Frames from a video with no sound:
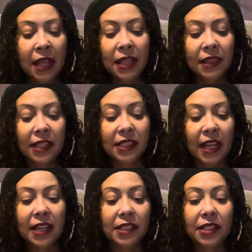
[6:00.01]
This
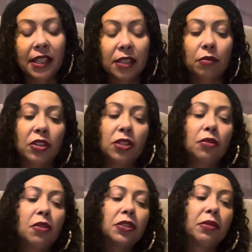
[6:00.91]
Nine of Sticks, which is
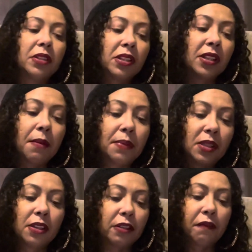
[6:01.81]
also in the same
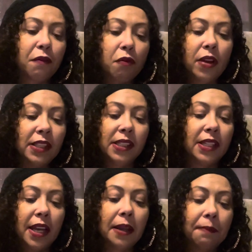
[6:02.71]
position Wednesday,